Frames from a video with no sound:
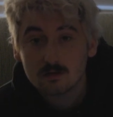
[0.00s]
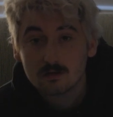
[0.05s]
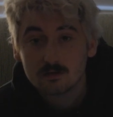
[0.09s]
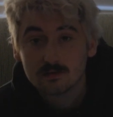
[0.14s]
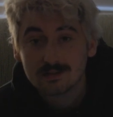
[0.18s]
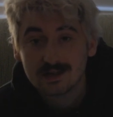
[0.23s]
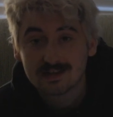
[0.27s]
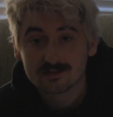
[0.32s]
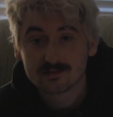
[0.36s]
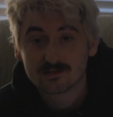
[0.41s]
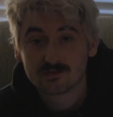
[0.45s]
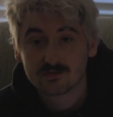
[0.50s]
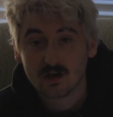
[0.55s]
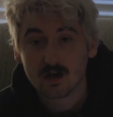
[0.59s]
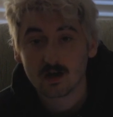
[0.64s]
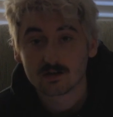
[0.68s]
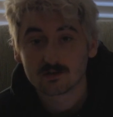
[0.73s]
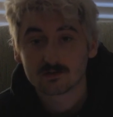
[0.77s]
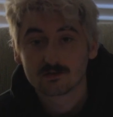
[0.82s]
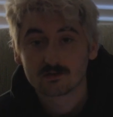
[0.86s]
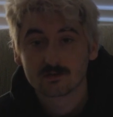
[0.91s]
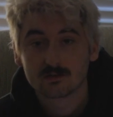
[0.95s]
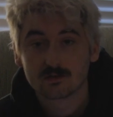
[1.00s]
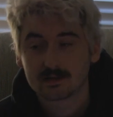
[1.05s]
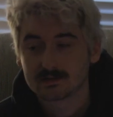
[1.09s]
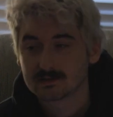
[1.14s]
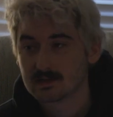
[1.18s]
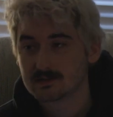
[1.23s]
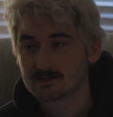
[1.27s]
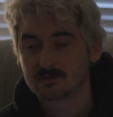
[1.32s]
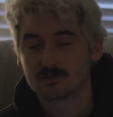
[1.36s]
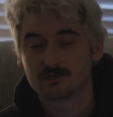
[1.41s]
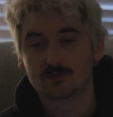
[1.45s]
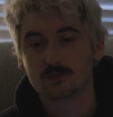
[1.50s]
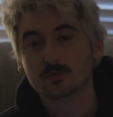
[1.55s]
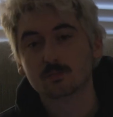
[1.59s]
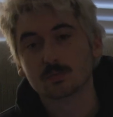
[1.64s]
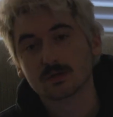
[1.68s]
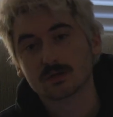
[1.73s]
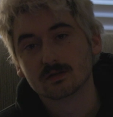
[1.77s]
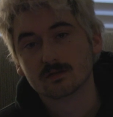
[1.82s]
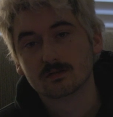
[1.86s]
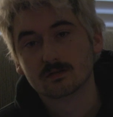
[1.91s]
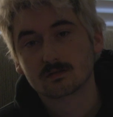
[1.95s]
That sucks. Like, that's
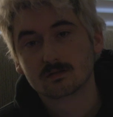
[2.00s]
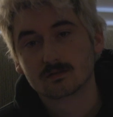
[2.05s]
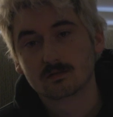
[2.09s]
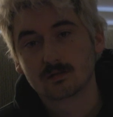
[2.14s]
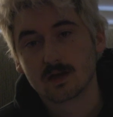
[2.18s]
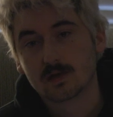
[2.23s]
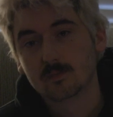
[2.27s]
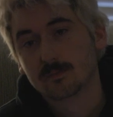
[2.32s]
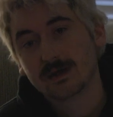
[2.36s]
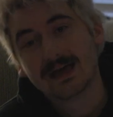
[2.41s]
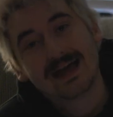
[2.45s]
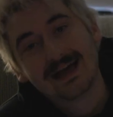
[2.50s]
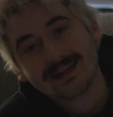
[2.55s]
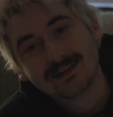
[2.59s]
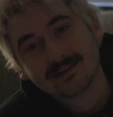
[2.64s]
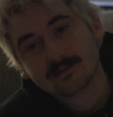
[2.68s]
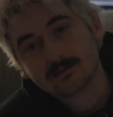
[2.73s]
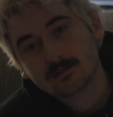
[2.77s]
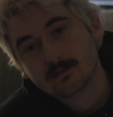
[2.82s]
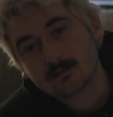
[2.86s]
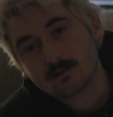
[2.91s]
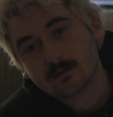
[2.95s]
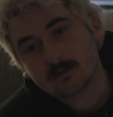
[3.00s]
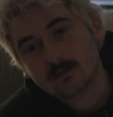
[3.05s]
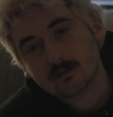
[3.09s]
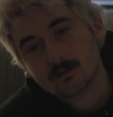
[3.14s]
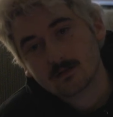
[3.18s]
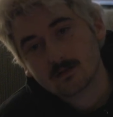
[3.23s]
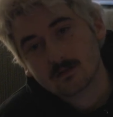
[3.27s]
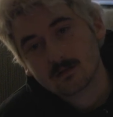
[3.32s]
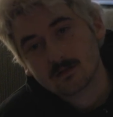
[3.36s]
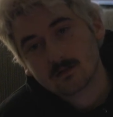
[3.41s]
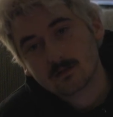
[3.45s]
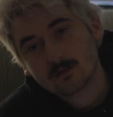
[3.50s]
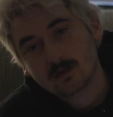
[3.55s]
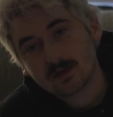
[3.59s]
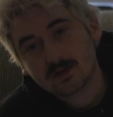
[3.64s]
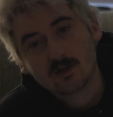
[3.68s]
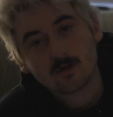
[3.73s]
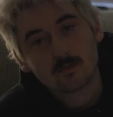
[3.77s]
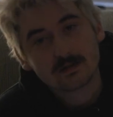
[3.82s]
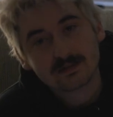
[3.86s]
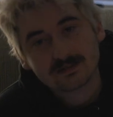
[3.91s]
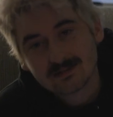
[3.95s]
stupid and bad. And
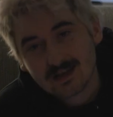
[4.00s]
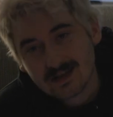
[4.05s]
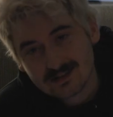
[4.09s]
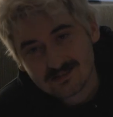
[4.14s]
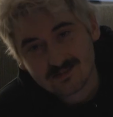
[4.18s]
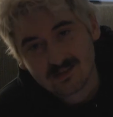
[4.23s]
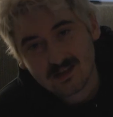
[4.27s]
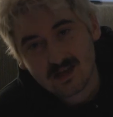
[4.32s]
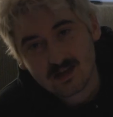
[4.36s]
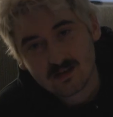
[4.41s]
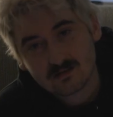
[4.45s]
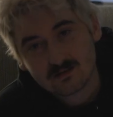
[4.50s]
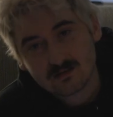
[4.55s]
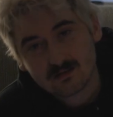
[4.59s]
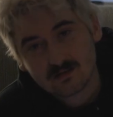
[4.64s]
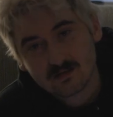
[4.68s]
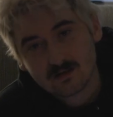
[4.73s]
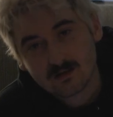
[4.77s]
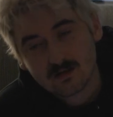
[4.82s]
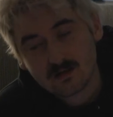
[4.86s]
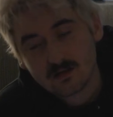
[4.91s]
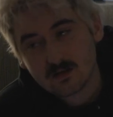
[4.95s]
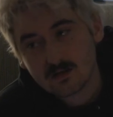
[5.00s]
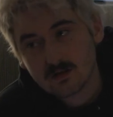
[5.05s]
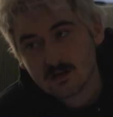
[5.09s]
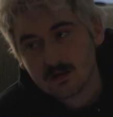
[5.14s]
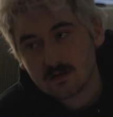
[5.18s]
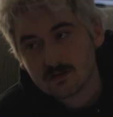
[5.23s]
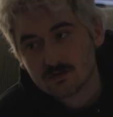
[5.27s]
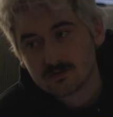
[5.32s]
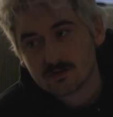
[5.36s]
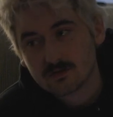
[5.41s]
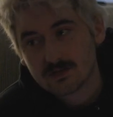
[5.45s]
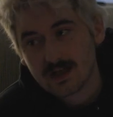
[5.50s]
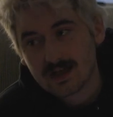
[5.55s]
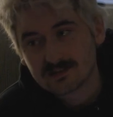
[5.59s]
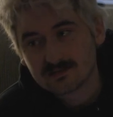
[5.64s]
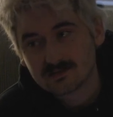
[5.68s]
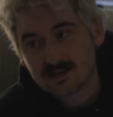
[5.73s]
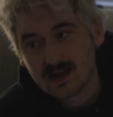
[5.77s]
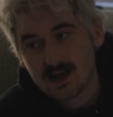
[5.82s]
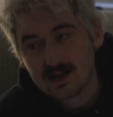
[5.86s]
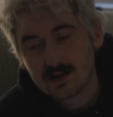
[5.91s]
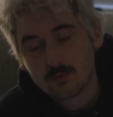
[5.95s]
nobody likes that. So that's
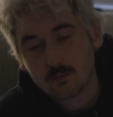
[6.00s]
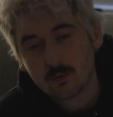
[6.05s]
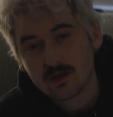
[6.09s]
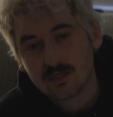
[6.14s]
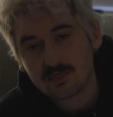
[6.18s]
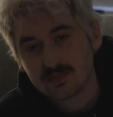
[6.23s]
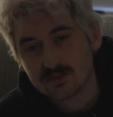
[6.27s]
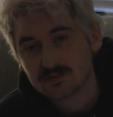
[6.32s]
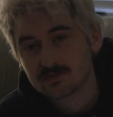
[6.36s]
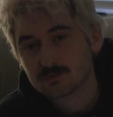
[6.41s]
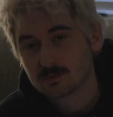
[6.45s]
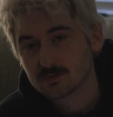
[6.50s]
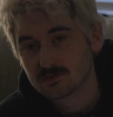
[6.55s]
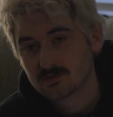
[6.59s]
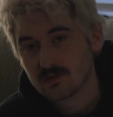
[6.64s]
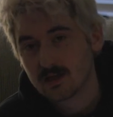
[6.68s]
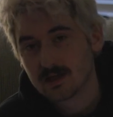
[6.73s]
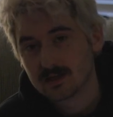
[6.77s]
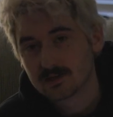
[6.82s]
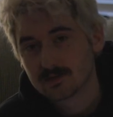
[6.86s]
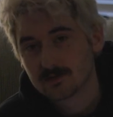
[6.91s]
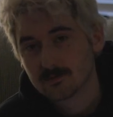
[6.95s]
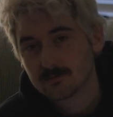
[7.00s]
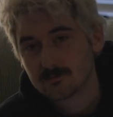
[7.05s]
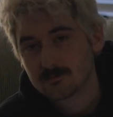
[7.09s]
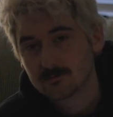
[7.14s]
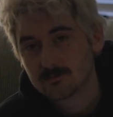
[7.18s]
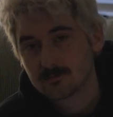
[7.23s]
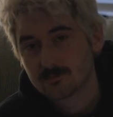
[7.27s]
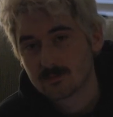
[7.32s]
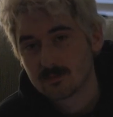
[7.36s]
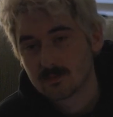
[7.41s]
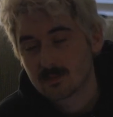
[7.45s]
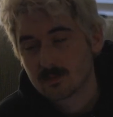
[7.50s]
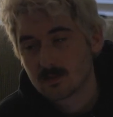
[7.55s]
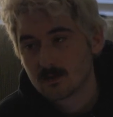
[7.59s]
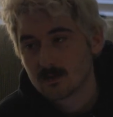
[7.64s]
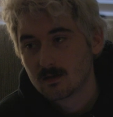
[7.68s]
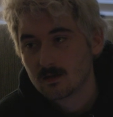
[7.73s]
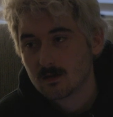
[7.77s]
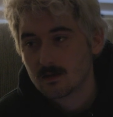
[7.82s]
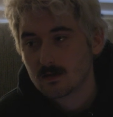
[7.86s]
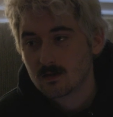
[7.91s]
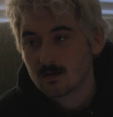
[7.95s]
kind of what this was like.
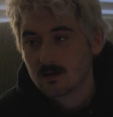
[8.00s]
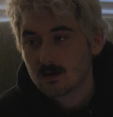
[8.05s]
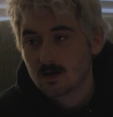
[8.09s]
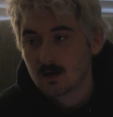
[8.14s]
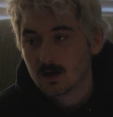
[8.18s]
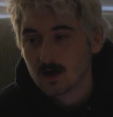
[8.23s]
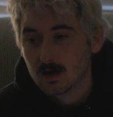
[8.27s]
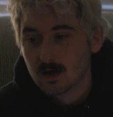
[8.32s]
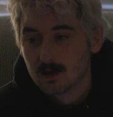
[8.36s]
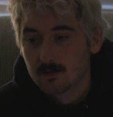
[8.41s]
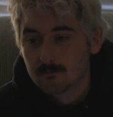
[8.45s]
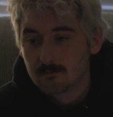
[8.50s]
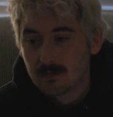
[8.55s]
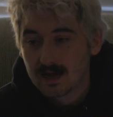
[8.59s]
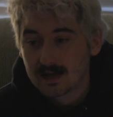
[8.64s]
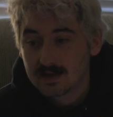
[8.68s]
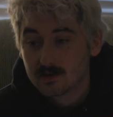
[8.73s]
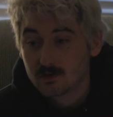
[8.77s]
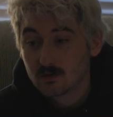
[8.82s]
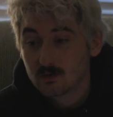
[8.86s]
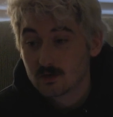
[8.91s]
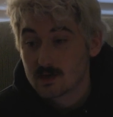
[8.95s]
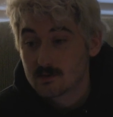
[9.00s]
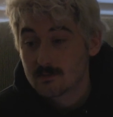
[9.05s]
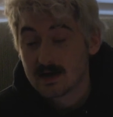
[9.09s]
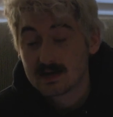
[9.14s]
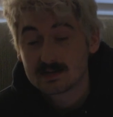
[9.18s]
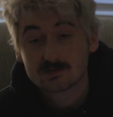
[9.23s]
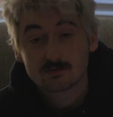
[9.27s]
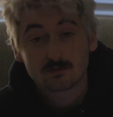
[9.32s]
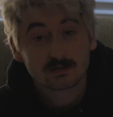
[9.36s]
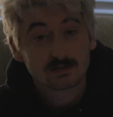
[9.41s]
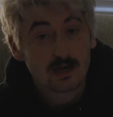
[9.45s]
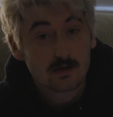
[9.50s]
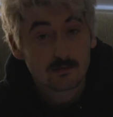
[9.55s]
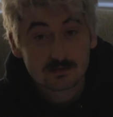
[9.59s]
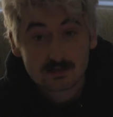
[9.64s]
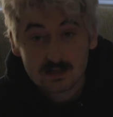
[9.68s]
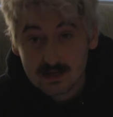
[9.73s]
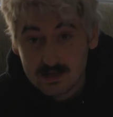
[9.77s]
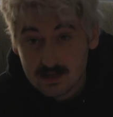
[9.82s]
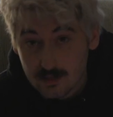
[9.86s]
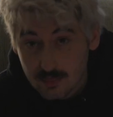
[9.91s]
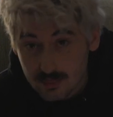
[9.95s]
I can only imagine what that was
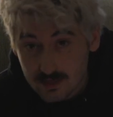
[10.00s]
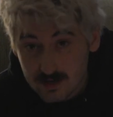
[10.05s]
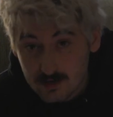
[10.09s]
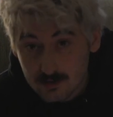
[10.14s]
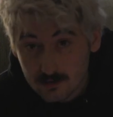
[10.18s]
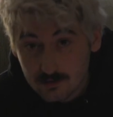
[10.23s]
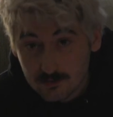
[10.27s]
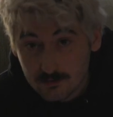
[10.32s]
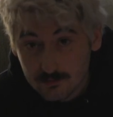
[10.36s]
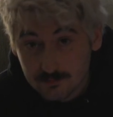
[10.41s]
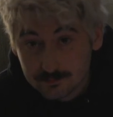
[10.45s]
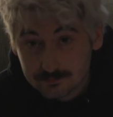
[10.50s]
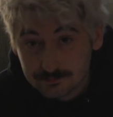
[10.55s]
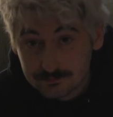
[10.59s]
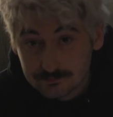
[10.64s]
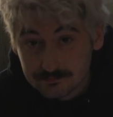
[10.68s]
like in theaters.